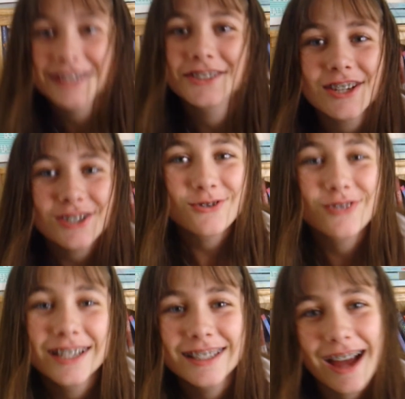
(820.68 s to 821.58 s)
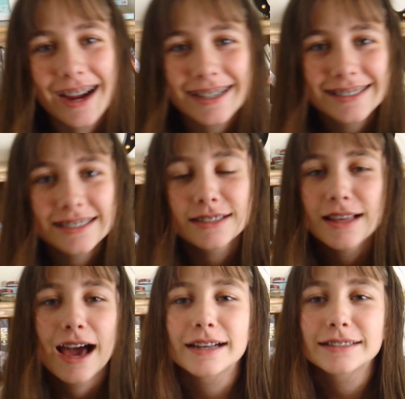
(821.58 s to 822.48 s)
just realized
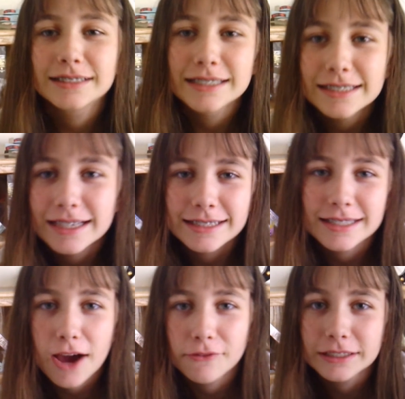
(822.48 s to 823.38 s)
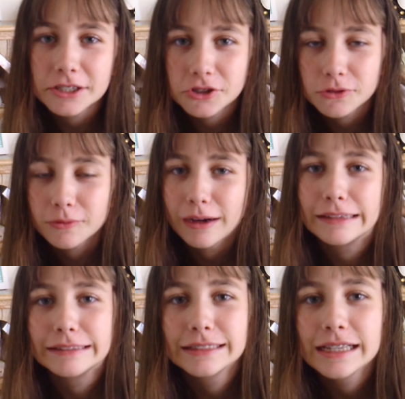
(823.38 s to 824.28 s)
that since I didn't have initial
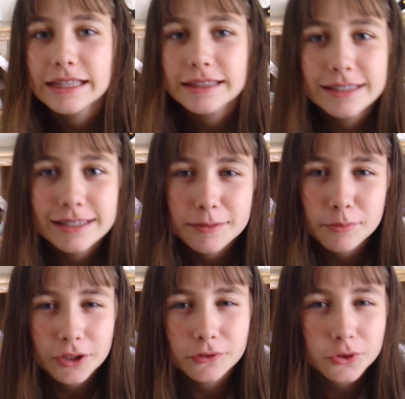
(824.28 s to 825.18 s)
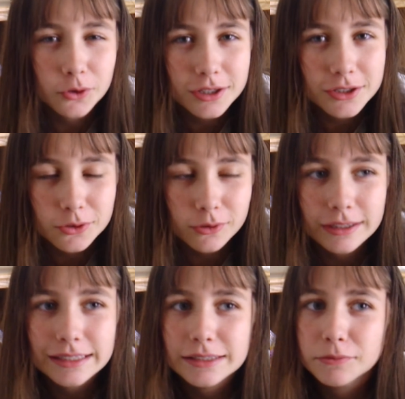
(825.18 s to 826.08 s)
ones, this is a book of short
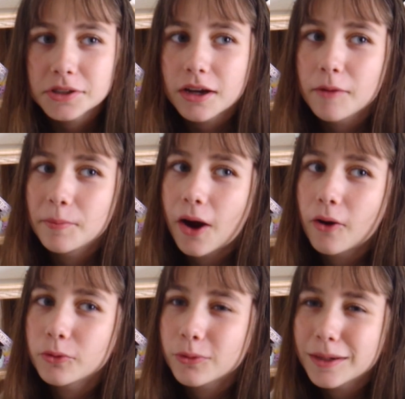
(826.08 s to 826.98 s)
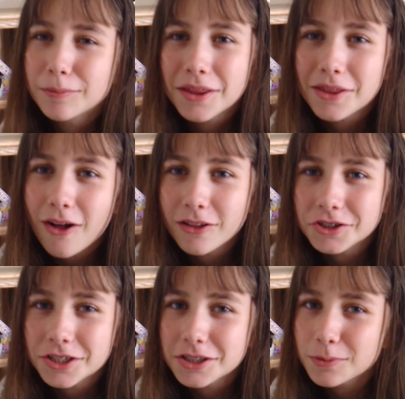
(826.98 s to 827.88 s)
stories about Greek
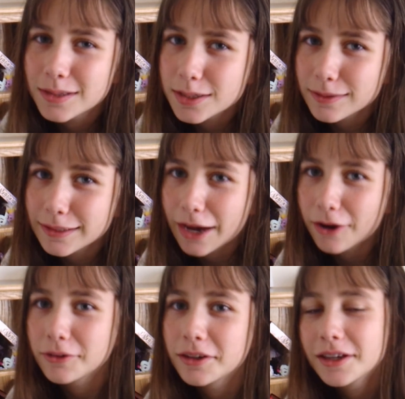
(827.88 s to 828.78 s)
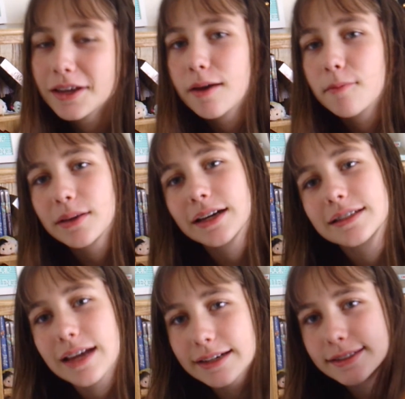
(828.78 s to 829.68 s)
mythology. So would this one count? Because
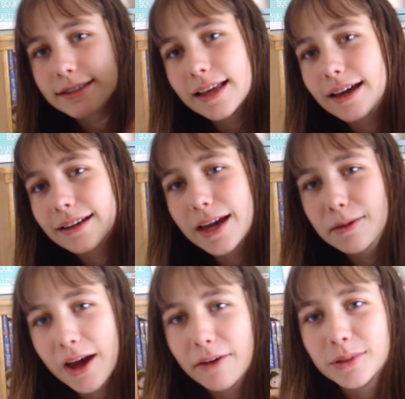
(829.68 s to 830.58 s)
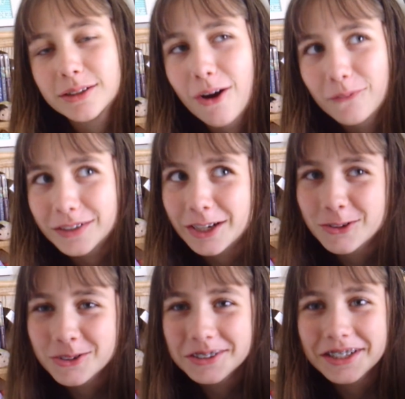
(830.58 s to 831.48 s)
I said that Camp Half-Blood
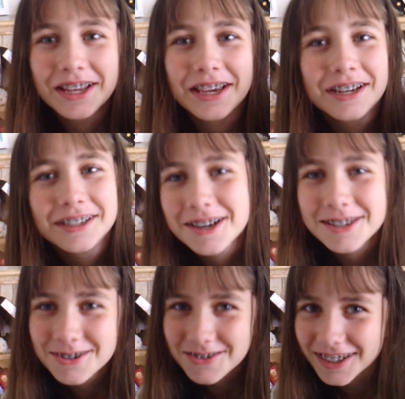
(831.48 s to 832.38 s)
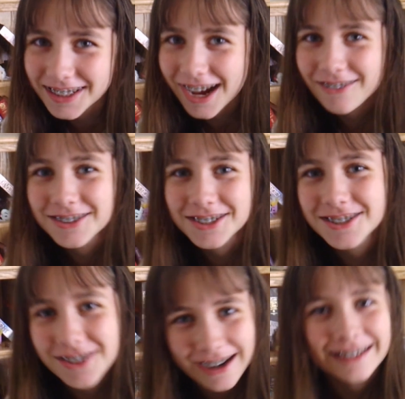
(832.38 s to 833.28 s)
Confidential did it, and it doesn't really. I was just
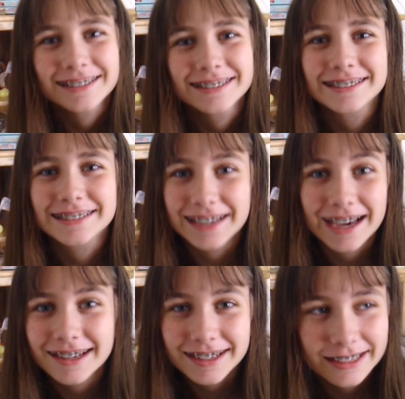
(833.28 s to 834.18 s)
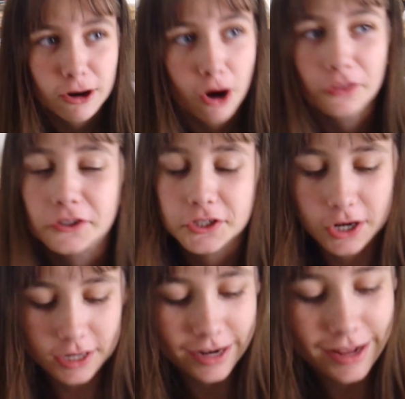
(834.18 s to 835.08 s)
trying to get it on the
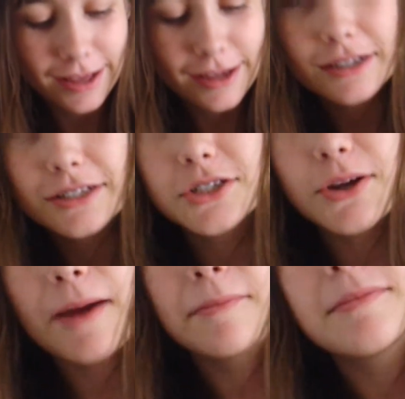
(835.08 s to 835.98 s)
chart. So I'm